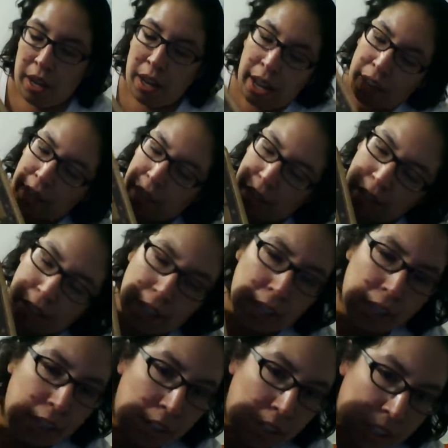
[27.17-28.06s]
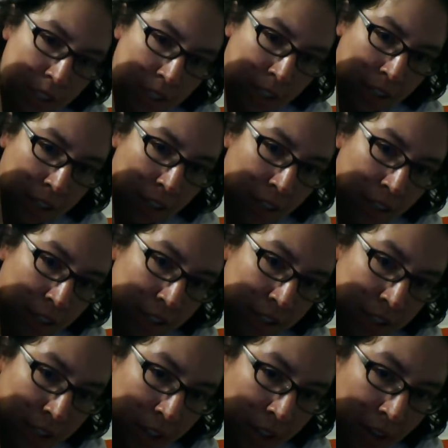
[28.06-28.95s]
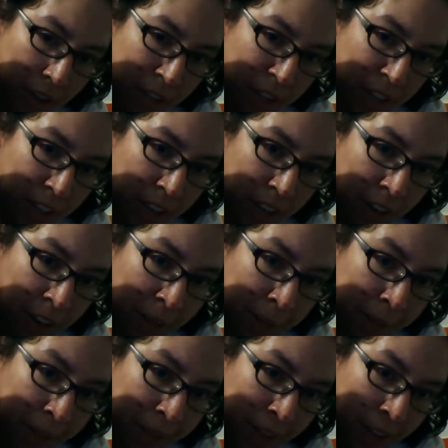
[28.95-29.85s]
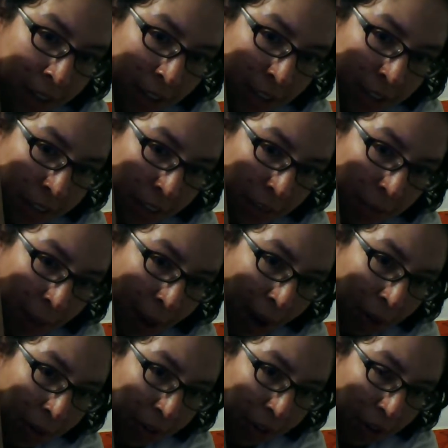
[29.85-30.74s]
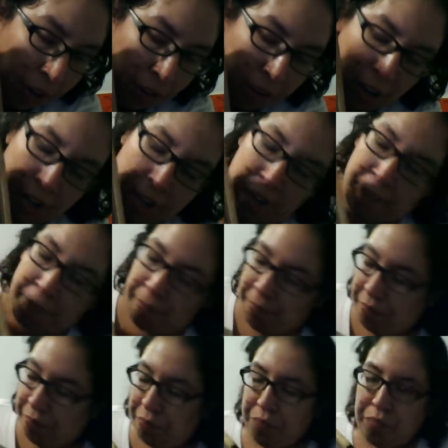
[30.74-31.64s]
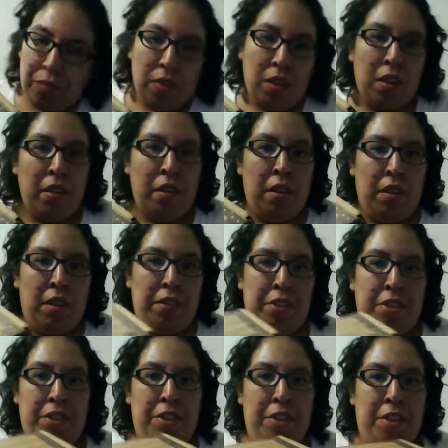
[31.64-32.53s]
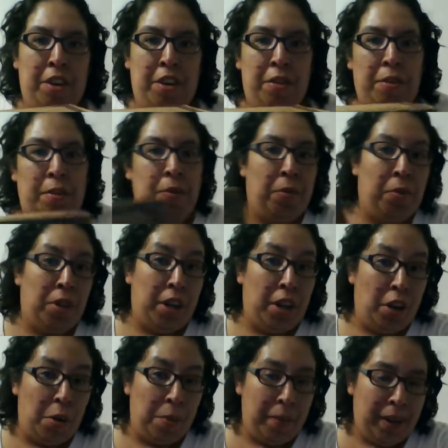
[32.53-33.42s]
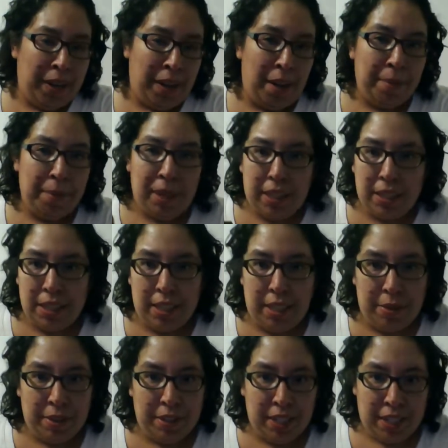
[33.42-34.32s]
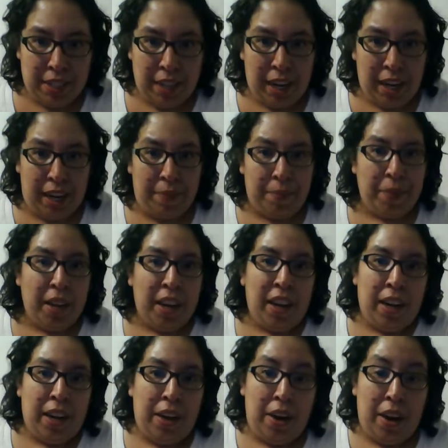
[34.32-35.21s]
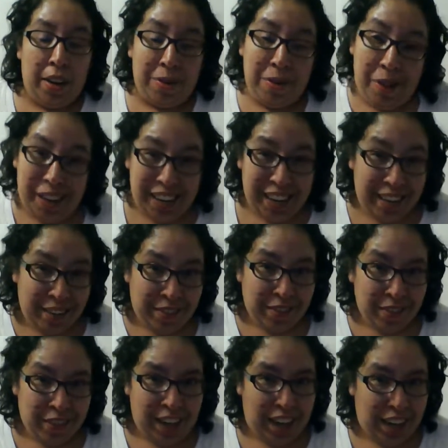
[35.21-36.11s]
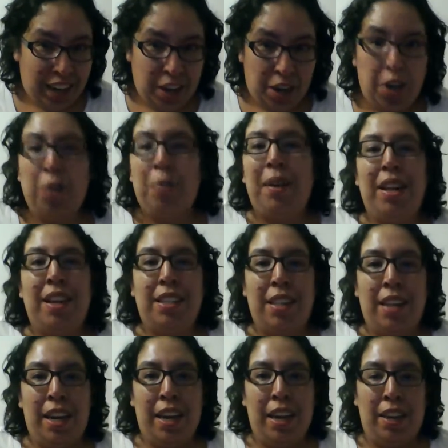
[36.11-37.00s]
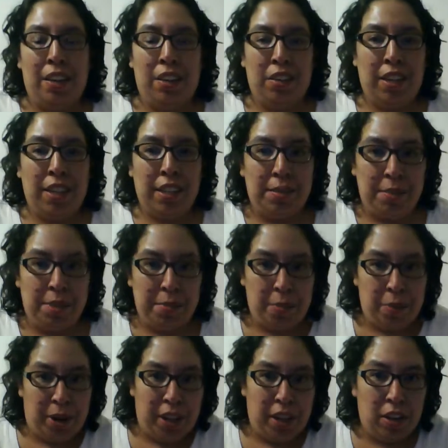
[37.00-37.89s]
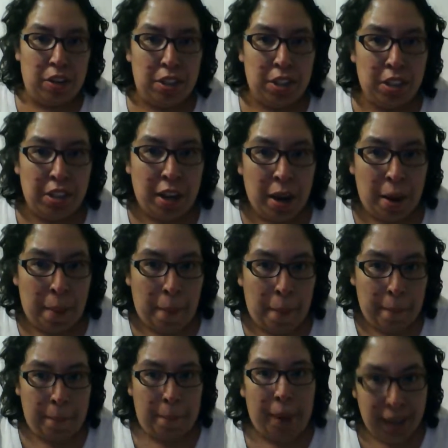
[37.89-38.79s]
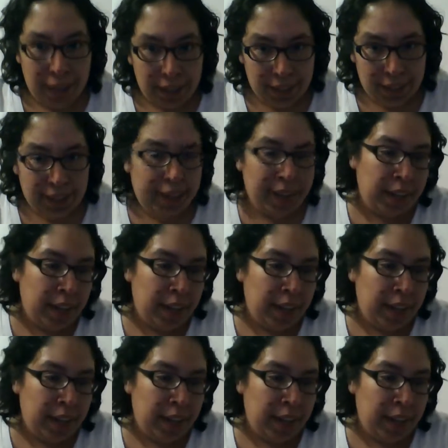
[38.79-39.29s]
and then there's another little sticker over here that says Pirates Cove on it. So we're going to open it up and see what's inside it. Now I already kind of know because I looked at some spoilers, but